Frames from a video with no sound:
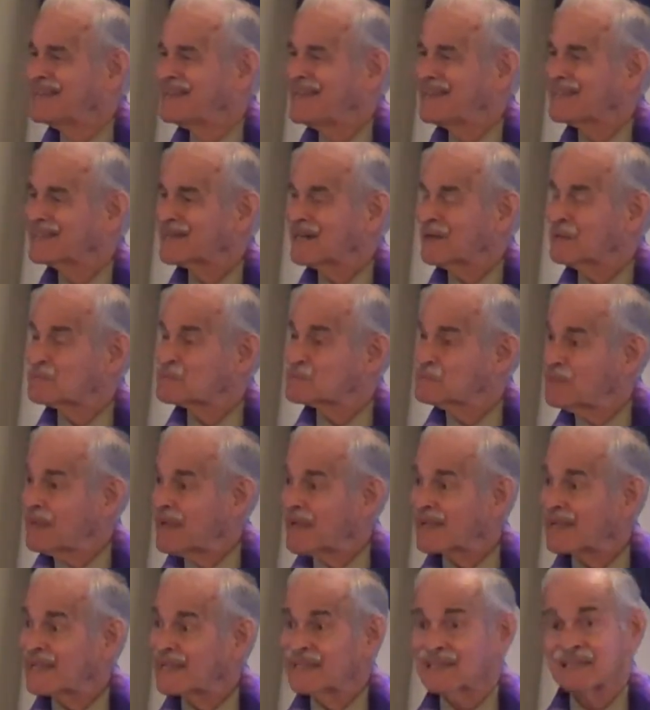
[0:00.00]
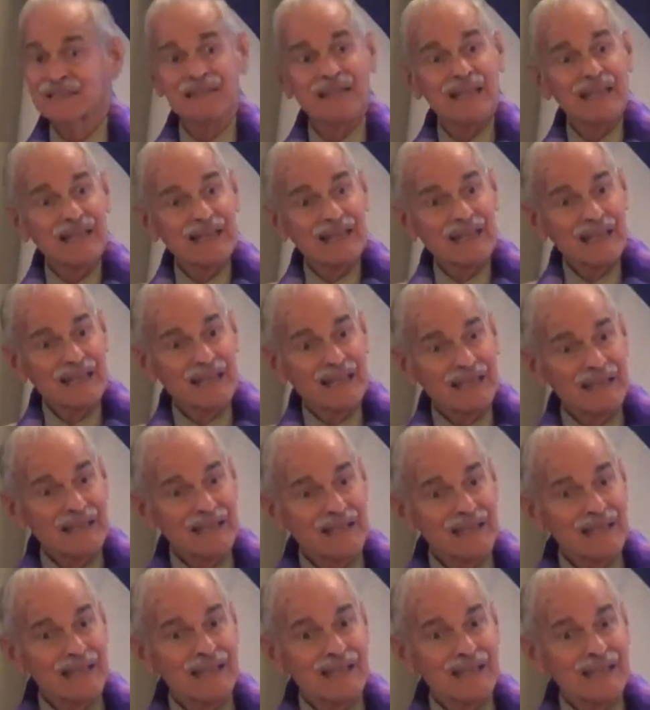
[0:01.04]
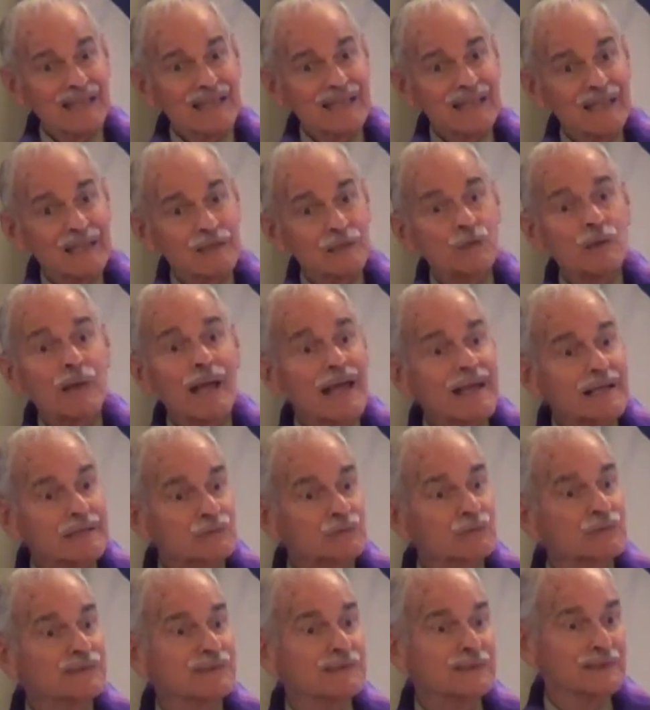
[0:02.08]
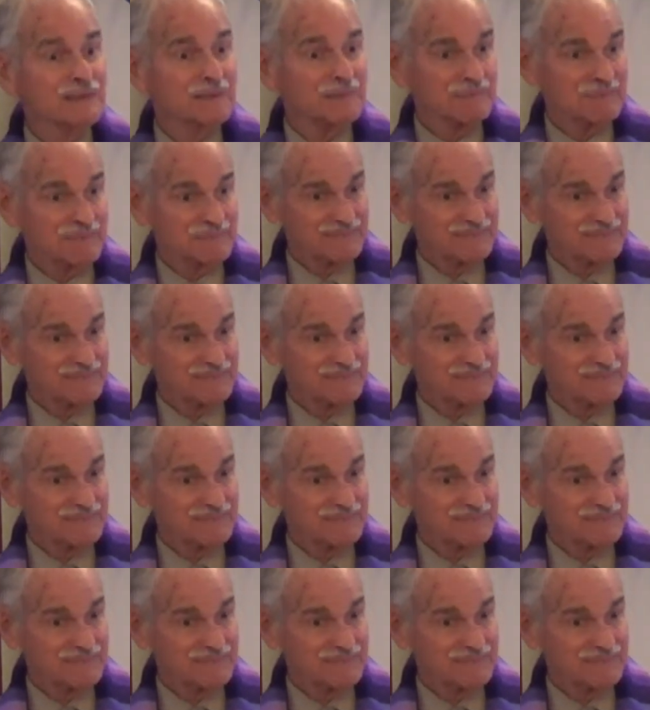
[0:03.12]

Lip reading: He comes back and interacts with them.